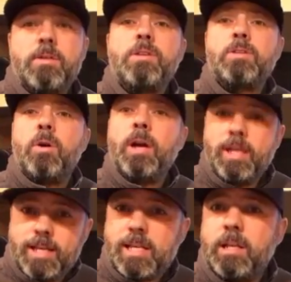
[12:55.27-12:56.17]
So
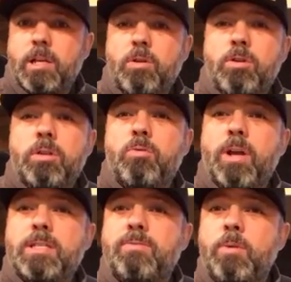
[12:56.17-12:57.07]
yes, I'll include the
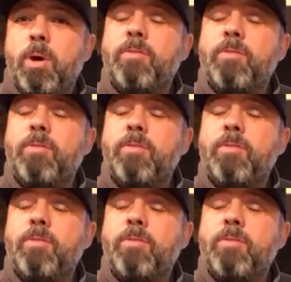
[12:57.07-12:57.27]
grids if you want.